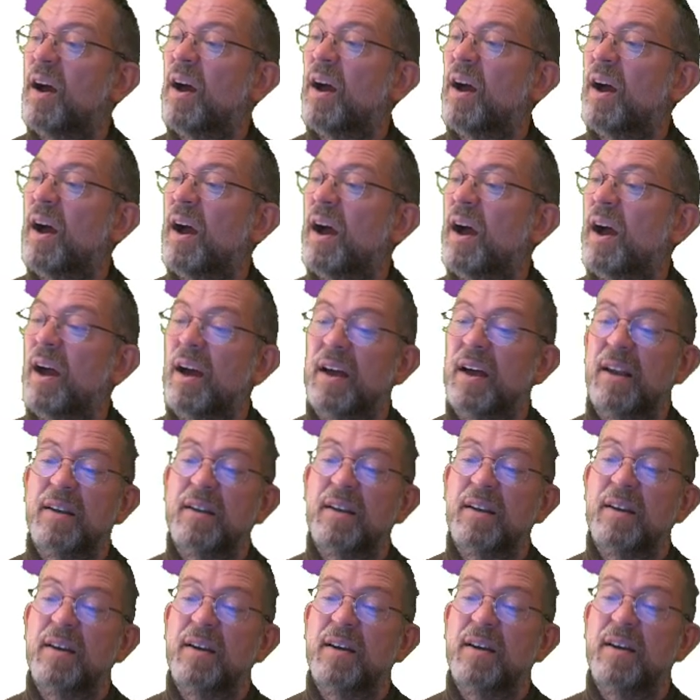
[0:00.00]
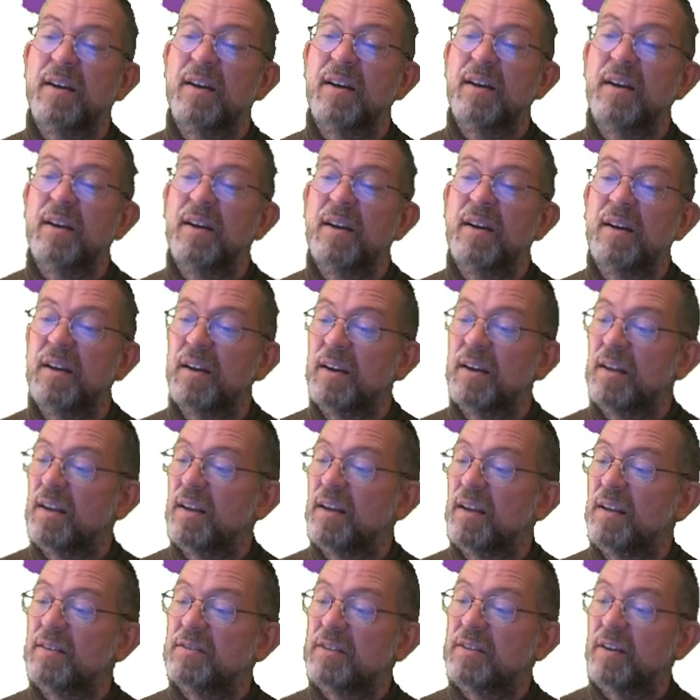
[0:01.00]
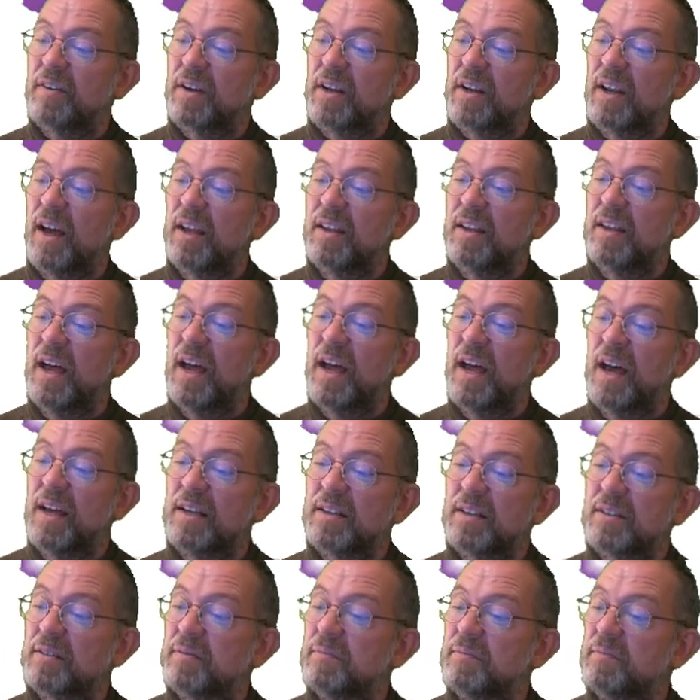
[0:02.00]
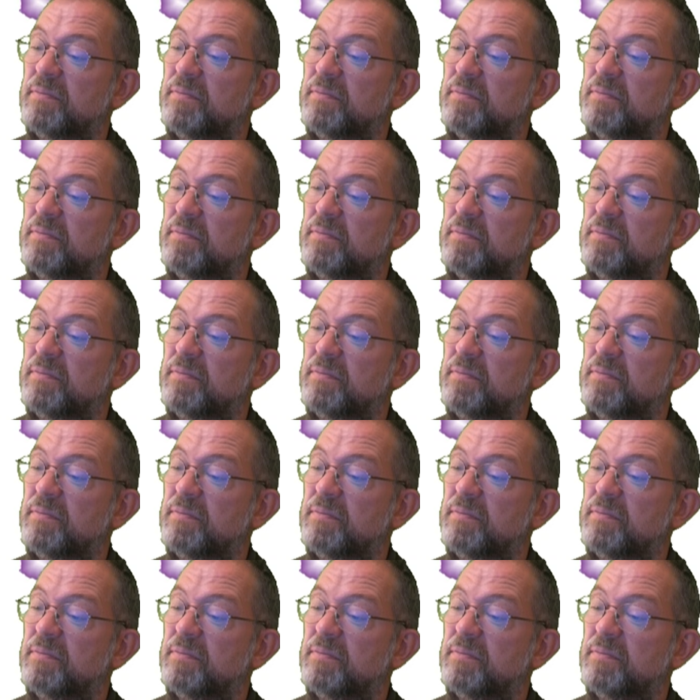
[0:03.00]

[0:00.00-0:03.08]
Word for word: and something like that,